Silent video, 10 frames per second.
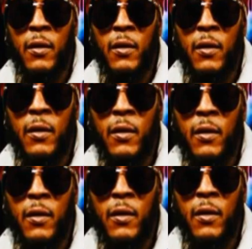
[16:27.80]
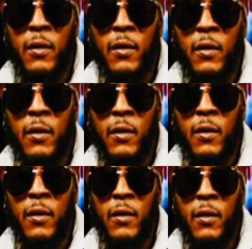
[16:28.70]

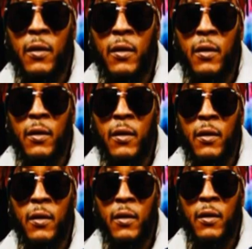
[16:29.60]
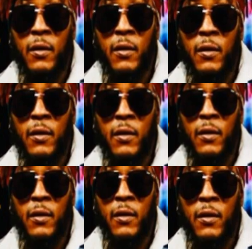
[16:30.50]

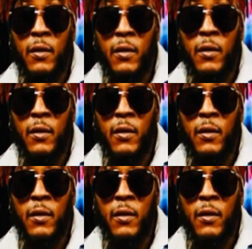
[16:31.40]
This person isn't speaking.